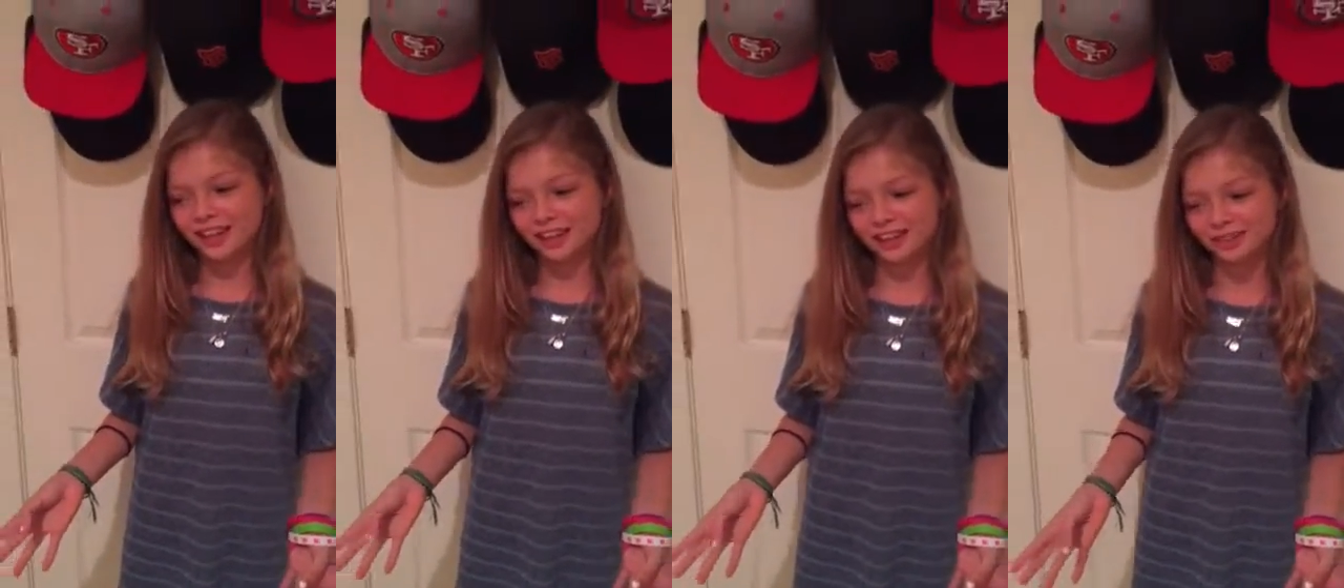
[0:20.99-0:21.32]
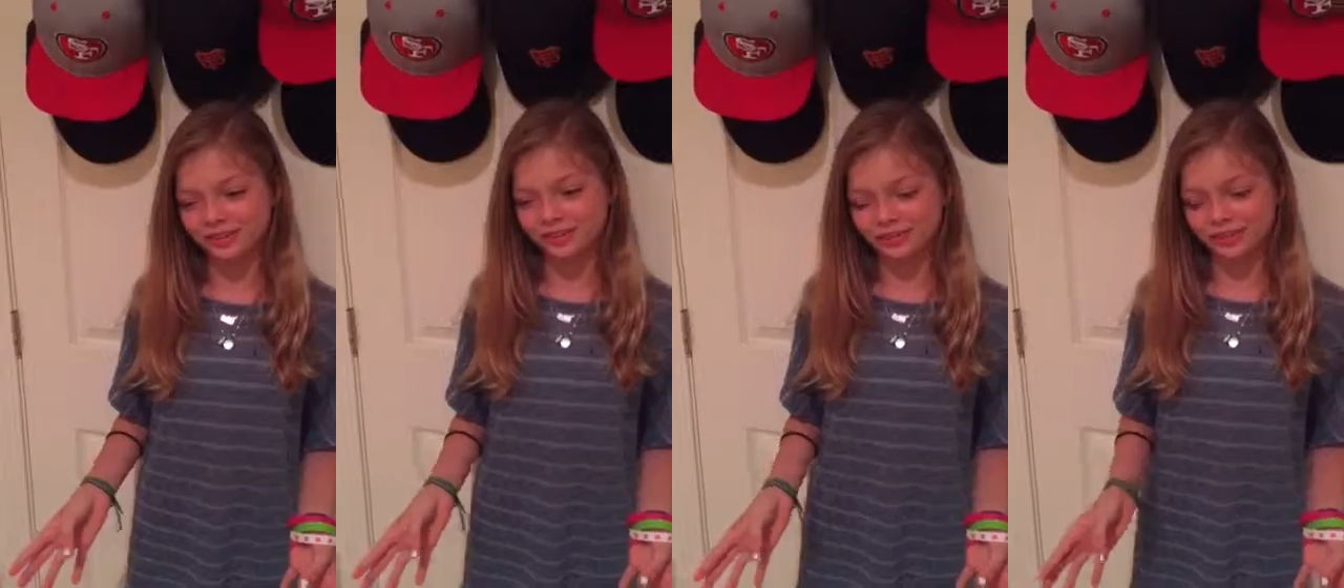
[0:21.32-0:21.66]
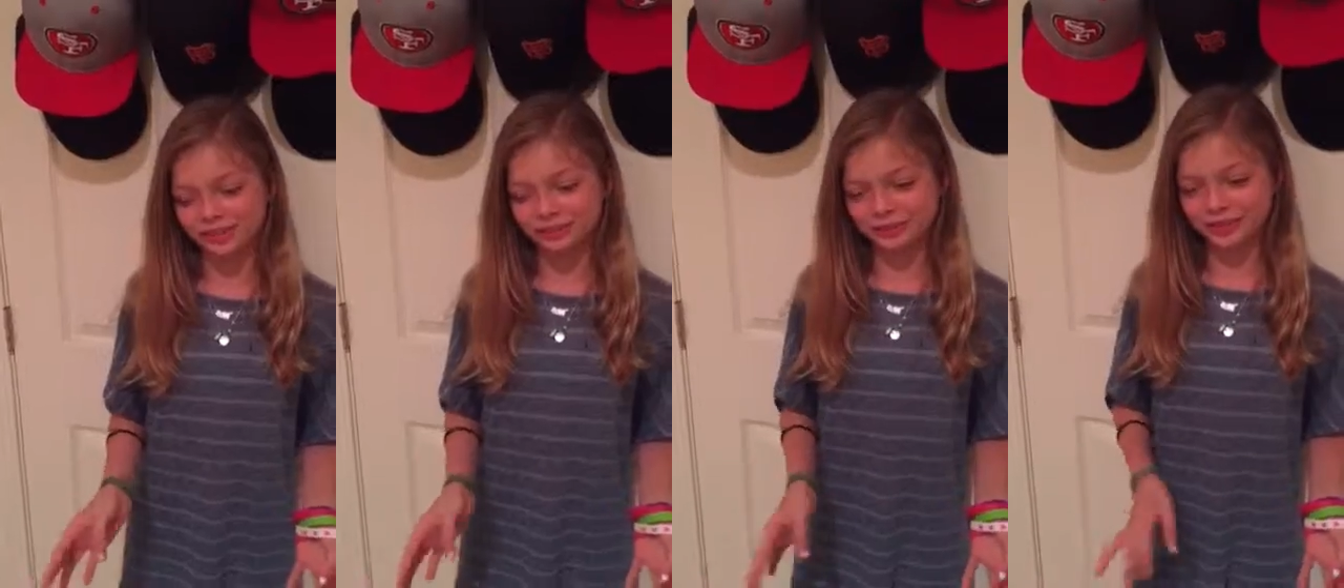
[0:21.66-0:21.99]
and
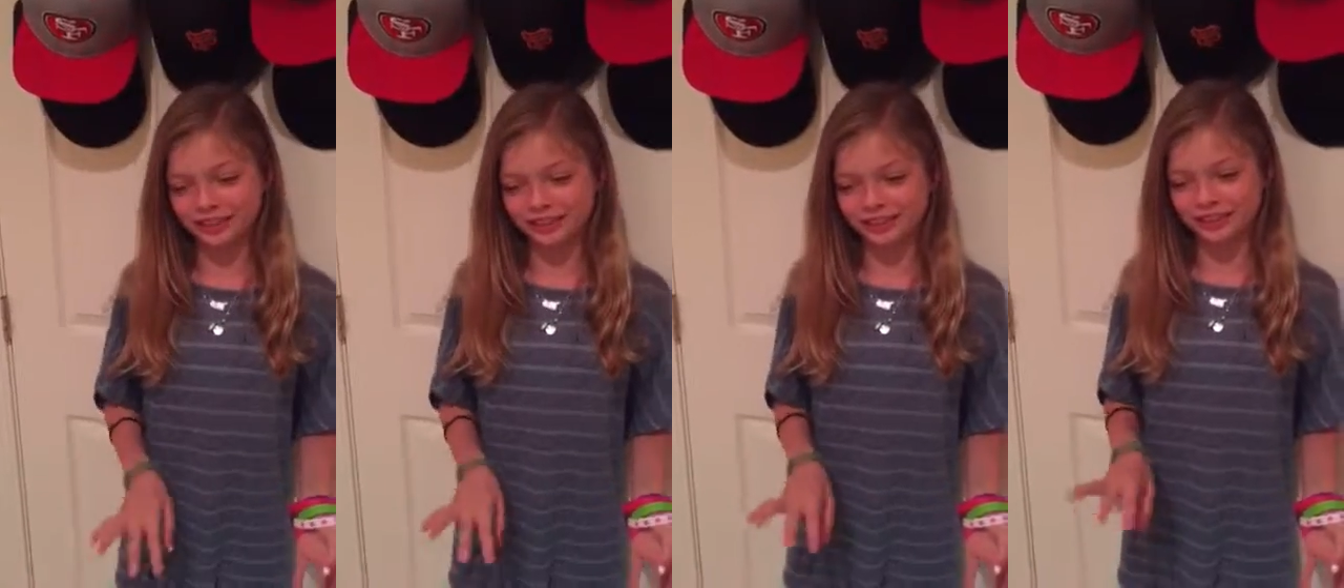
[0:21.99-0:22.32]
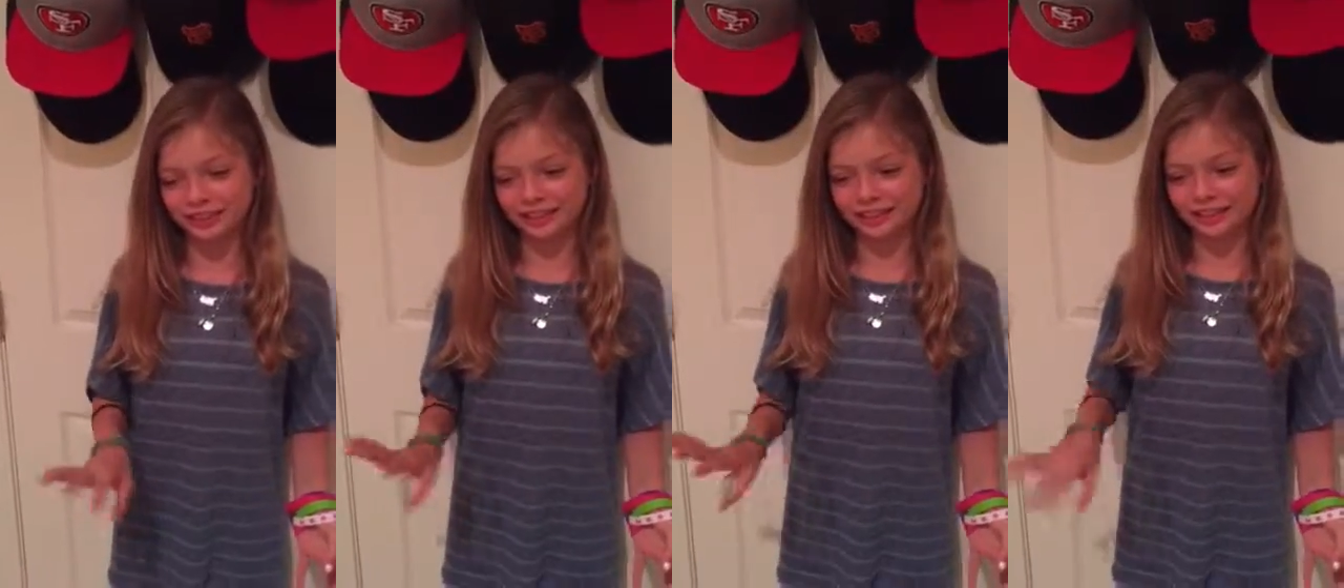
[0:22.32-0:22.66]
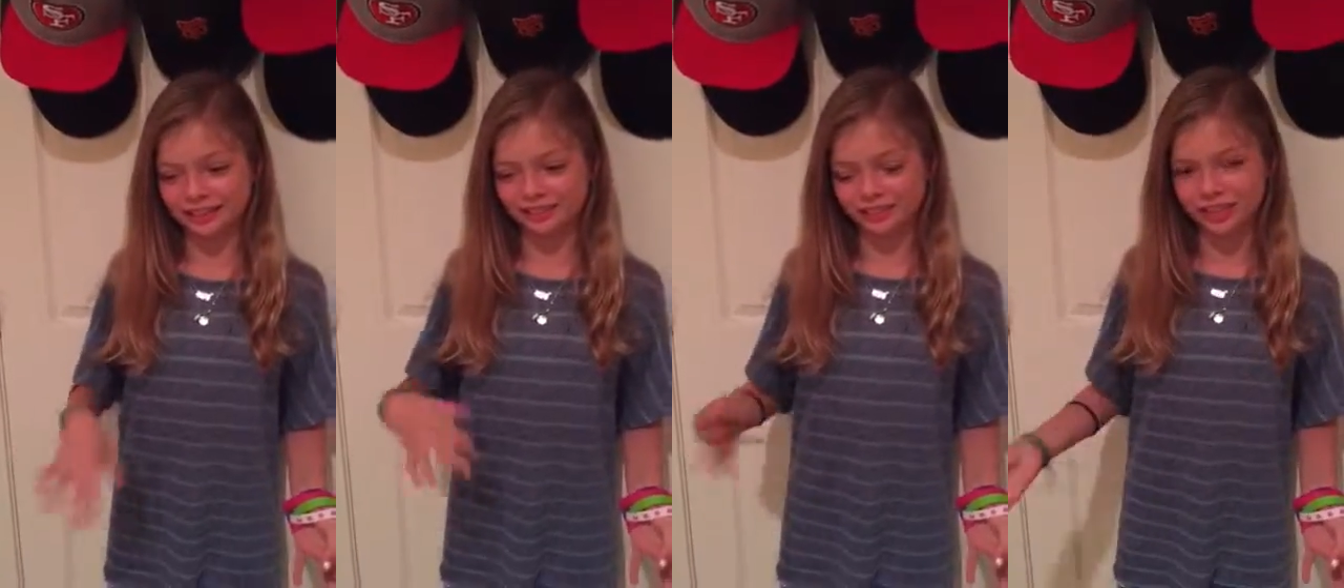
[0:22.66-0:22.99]
we would
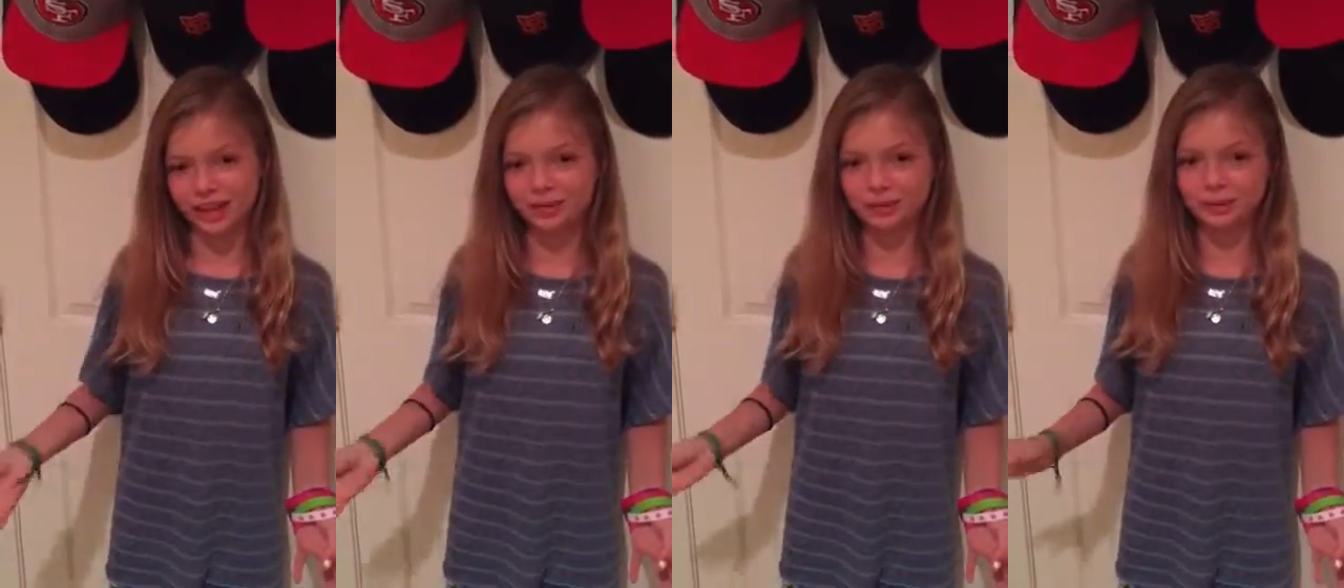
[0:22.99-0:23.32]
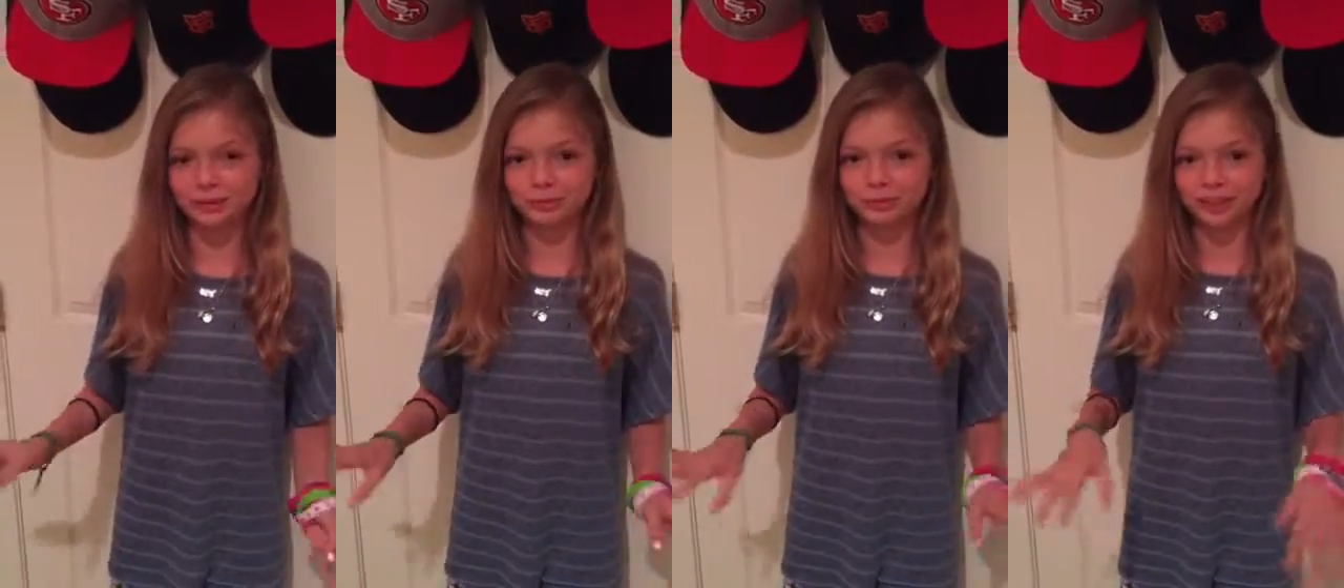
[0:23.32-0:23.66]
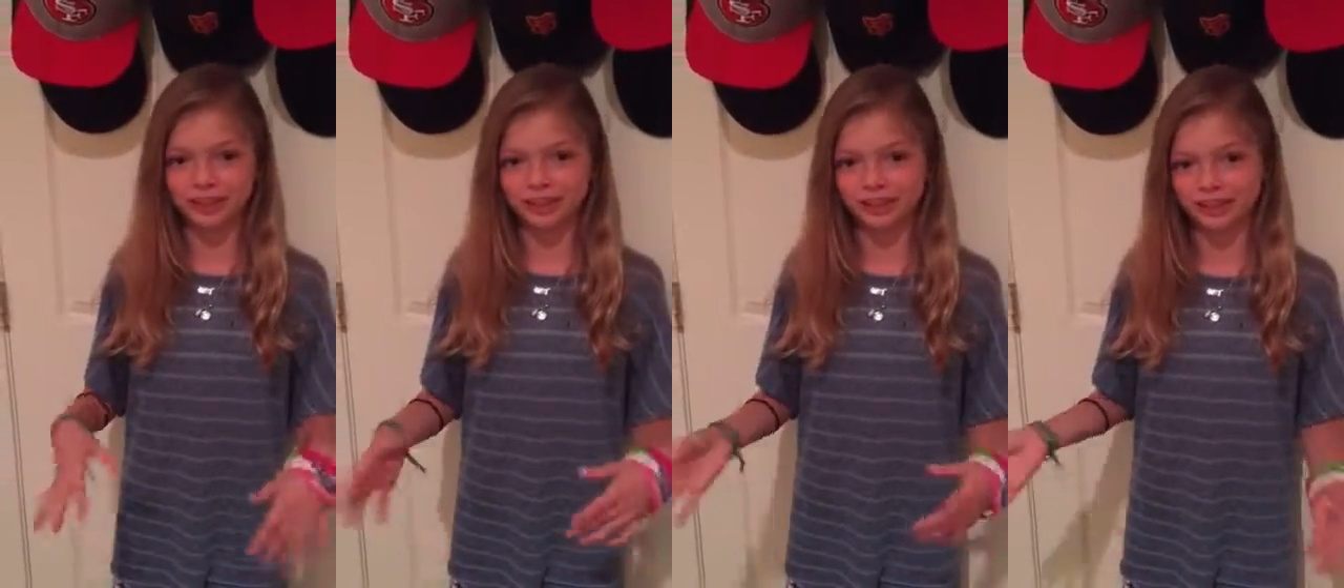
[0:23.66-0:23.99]
like after that we would
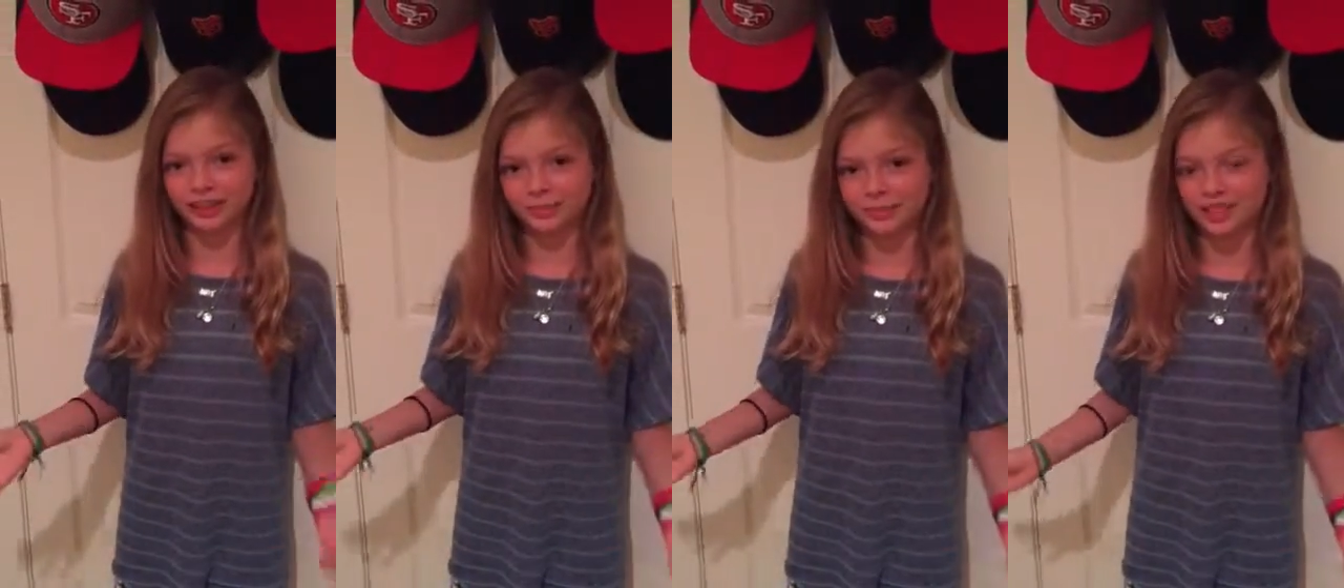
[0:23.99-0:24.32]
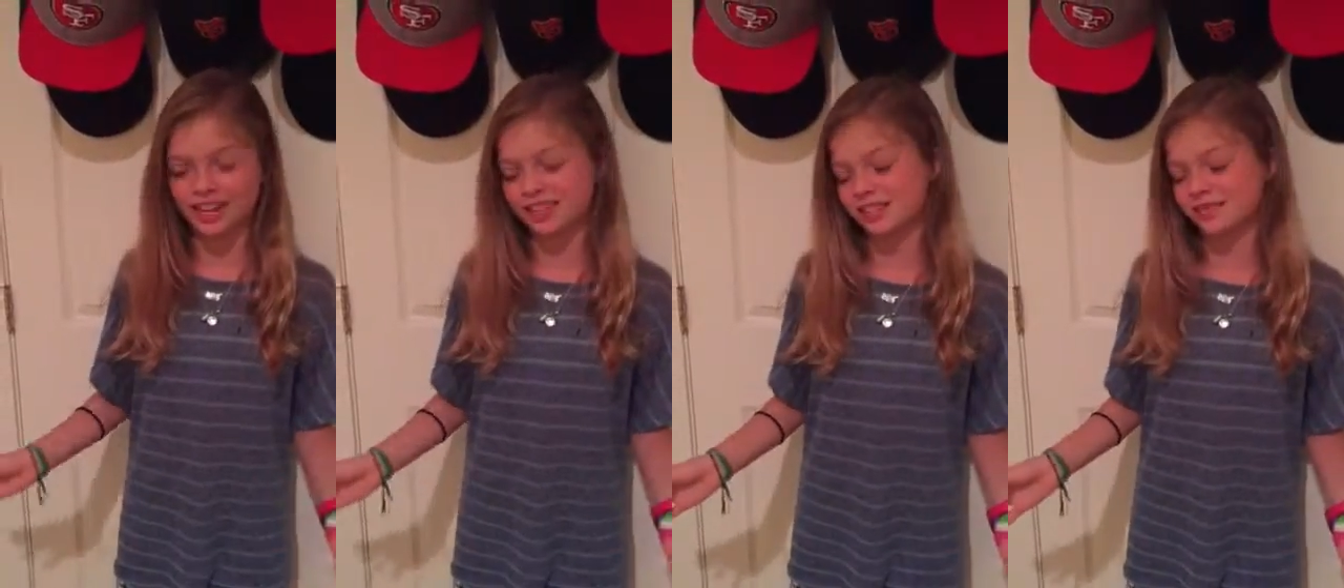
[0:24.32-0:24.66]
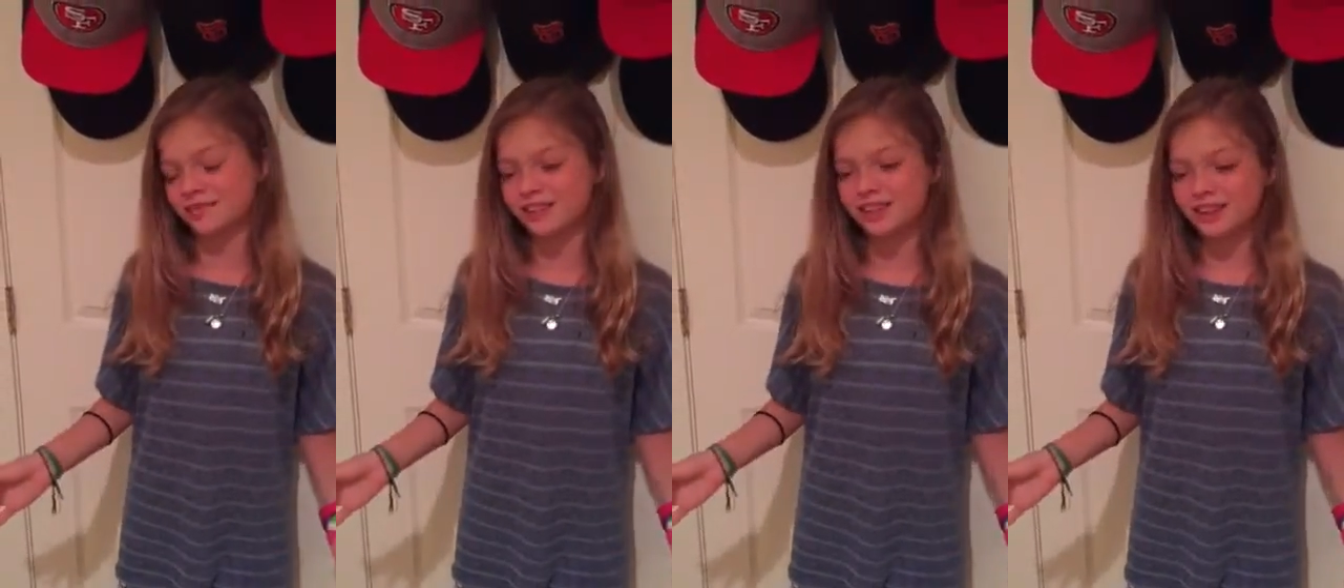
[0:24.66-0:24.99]
play games and that
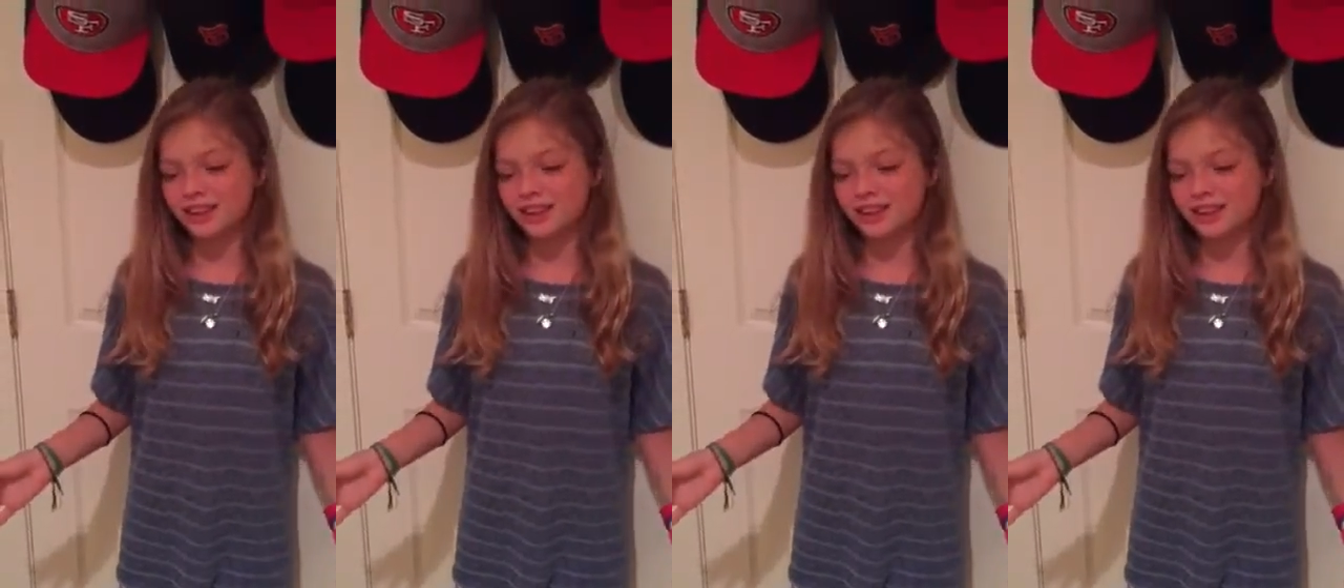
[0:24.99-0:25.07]
stuff.